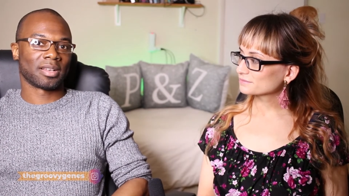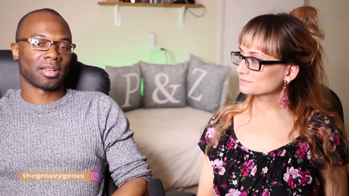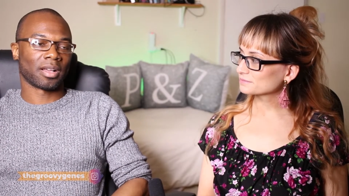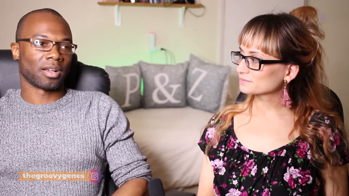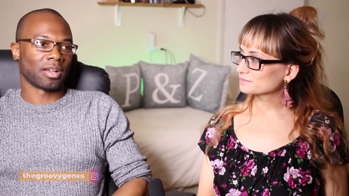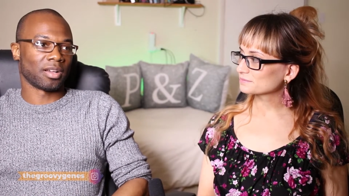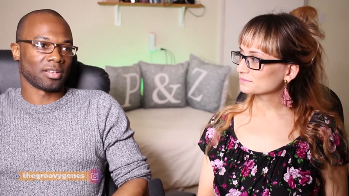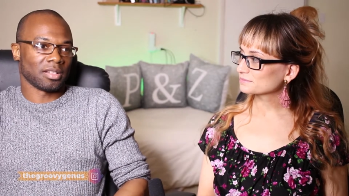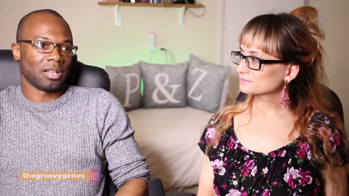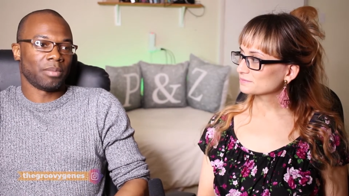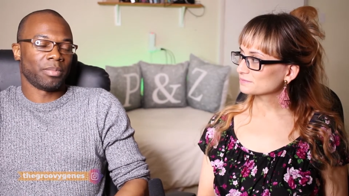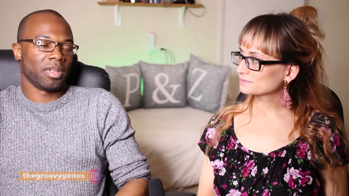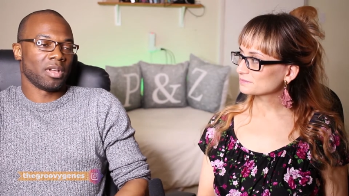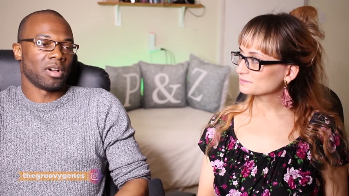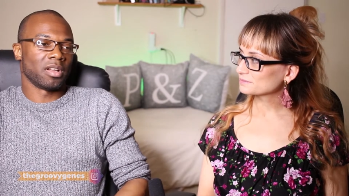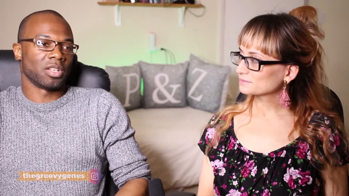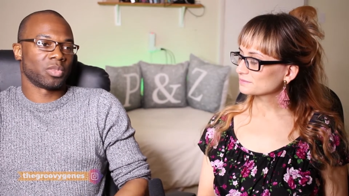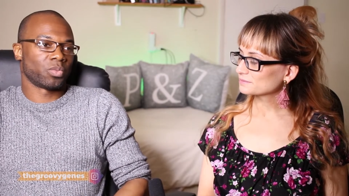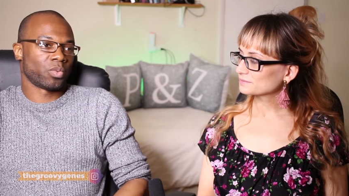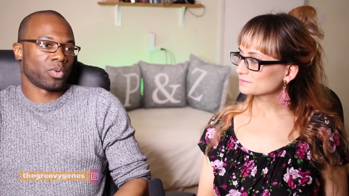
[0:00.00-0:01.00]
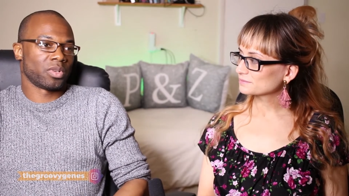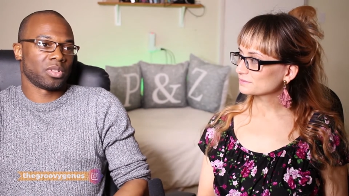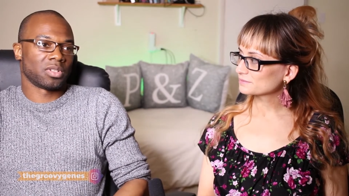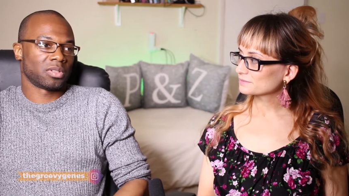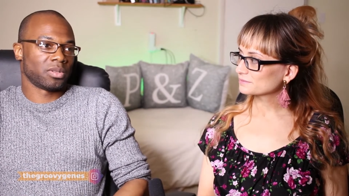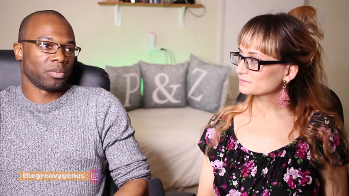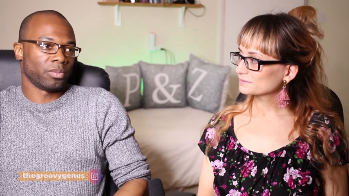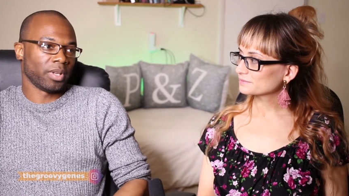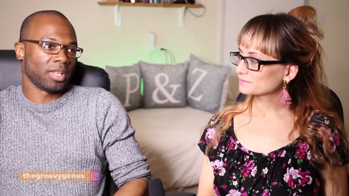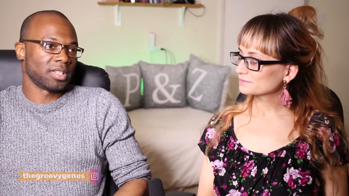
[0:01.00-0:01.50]
Speaker 1: Because mm. I'll be honest, when
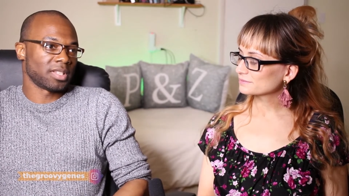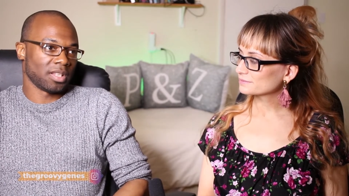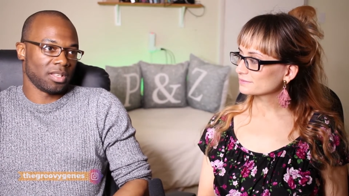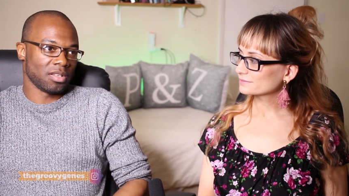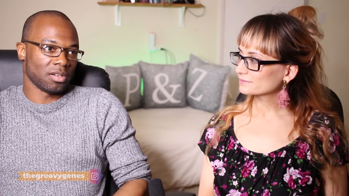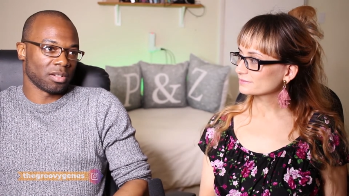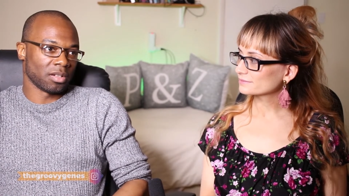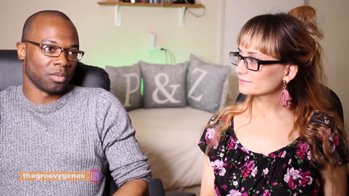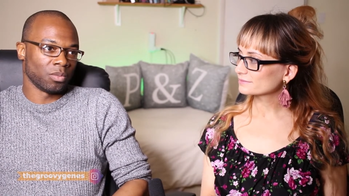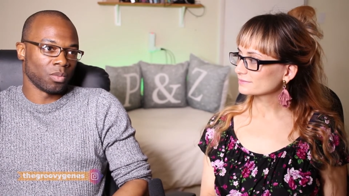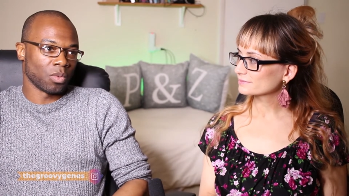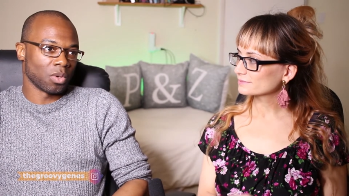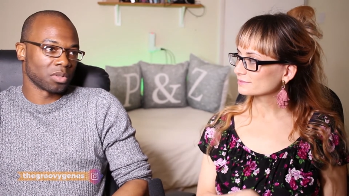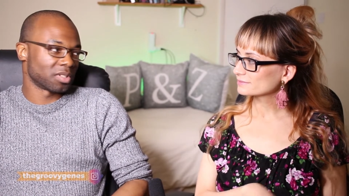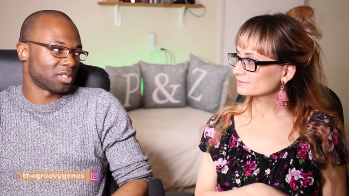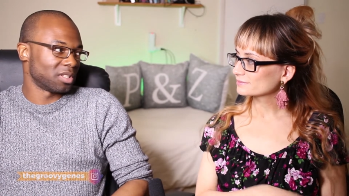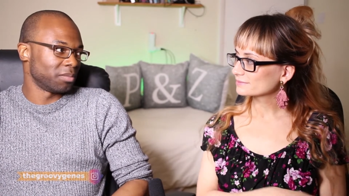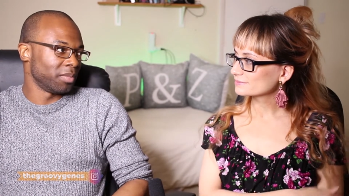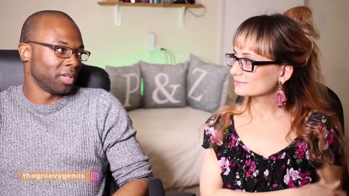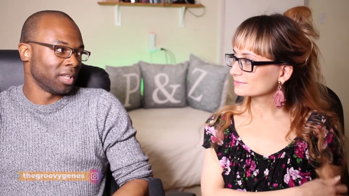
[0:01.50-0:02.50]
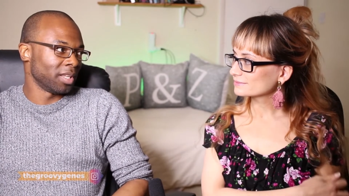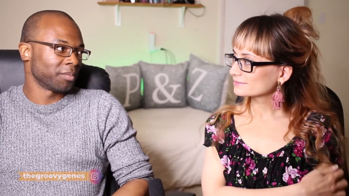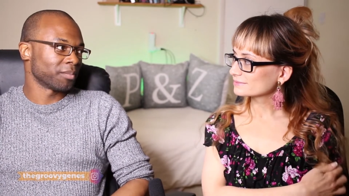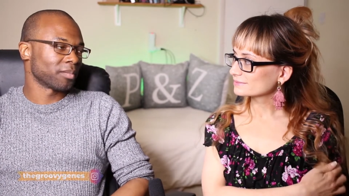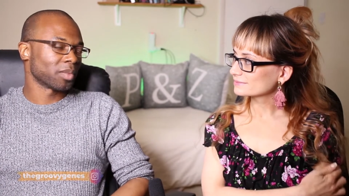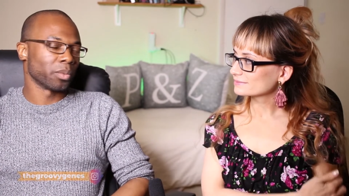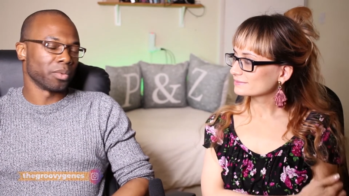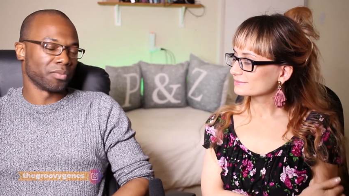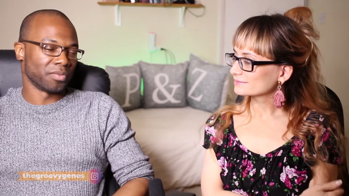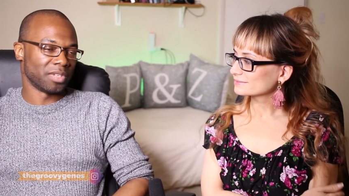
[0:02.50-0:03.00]
when you say yogurt and water to me
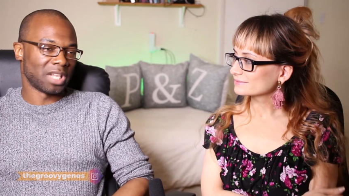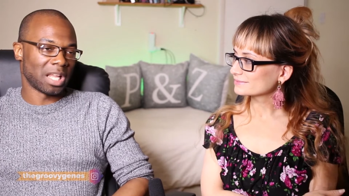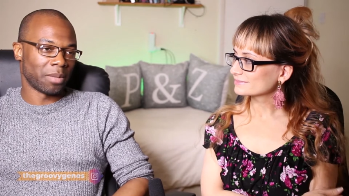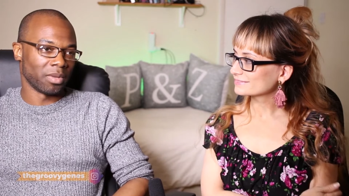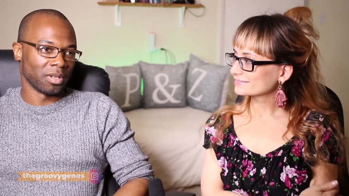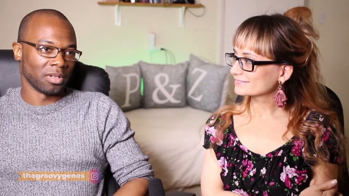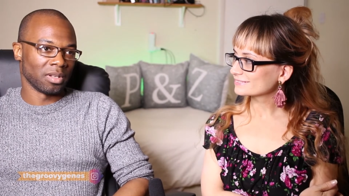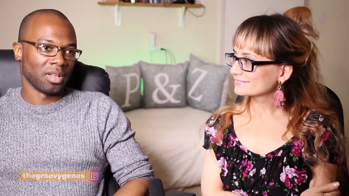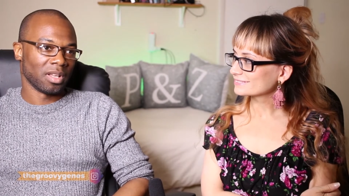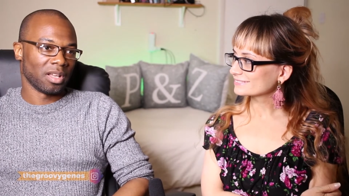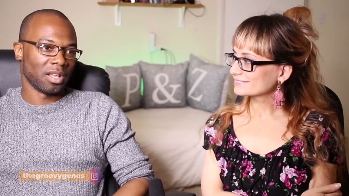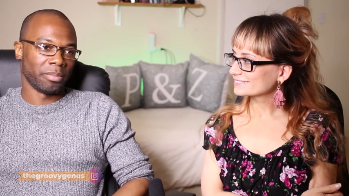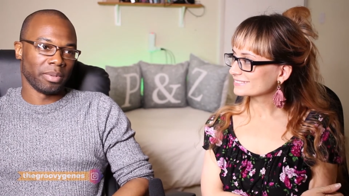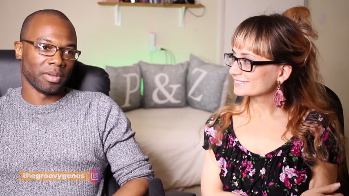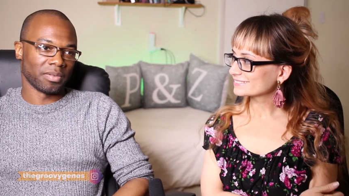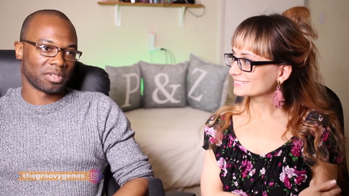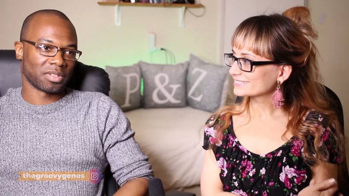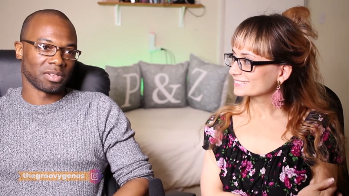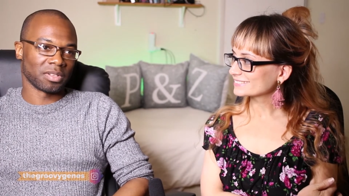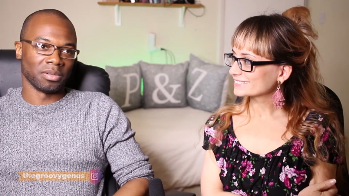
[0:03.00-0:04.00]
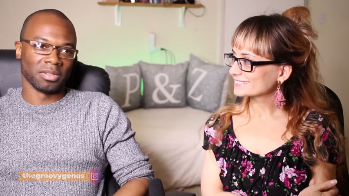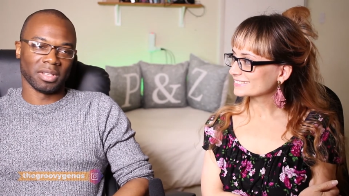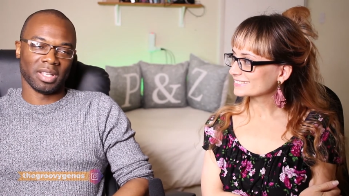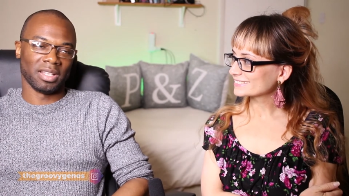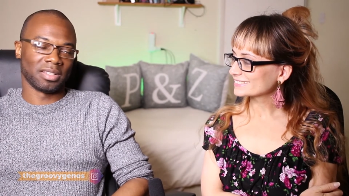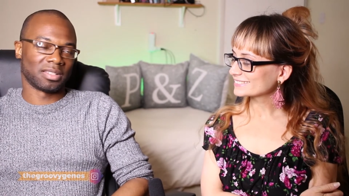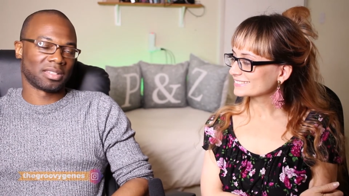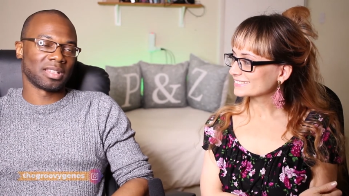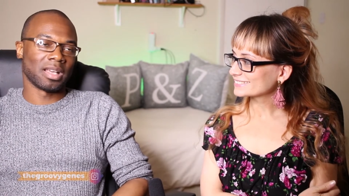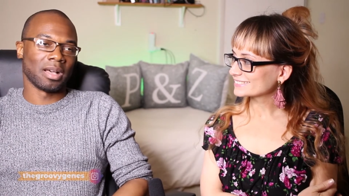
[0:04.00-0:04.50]
lemon and a bit of salt,
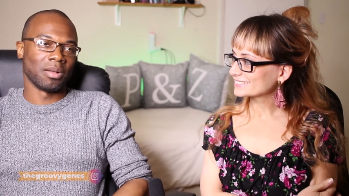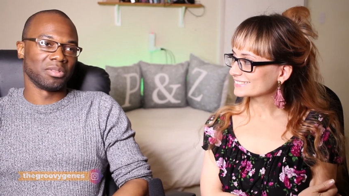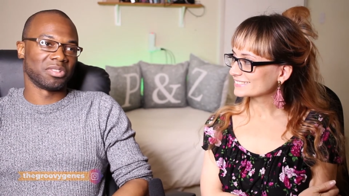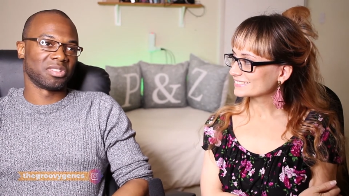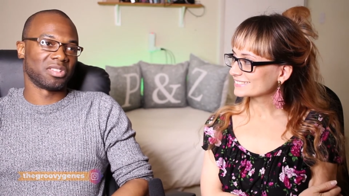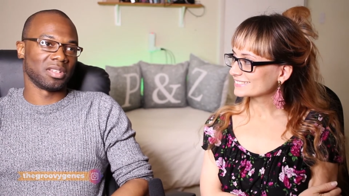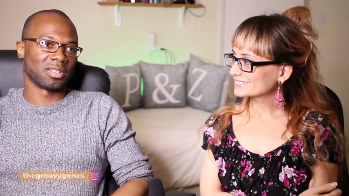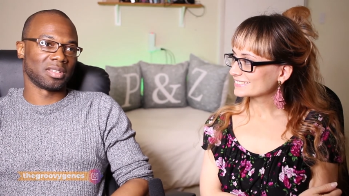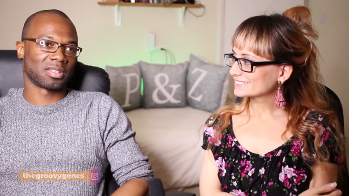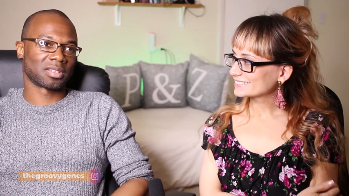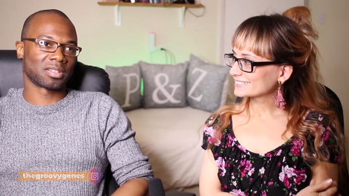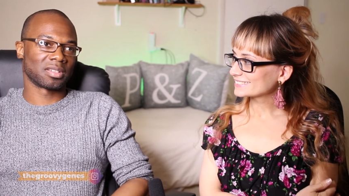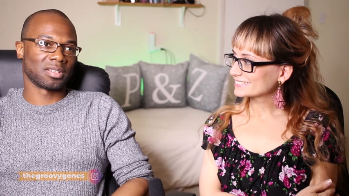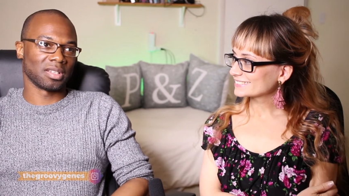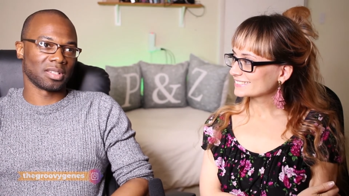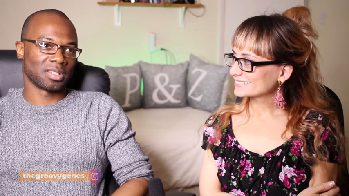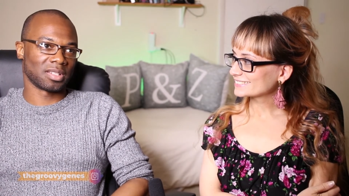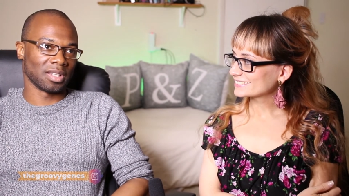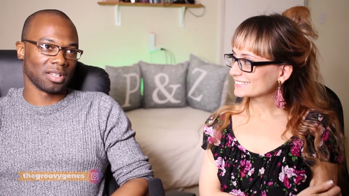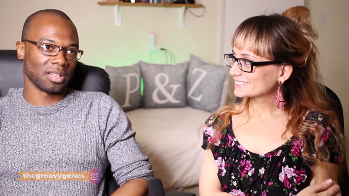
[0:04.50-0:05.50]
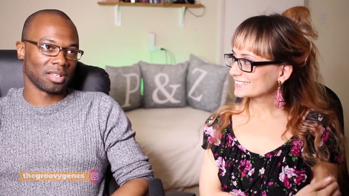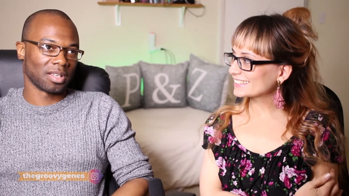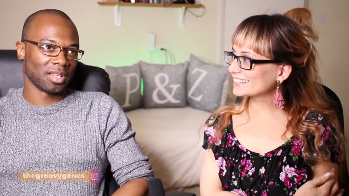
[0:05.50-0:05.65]
it sounds disgusting.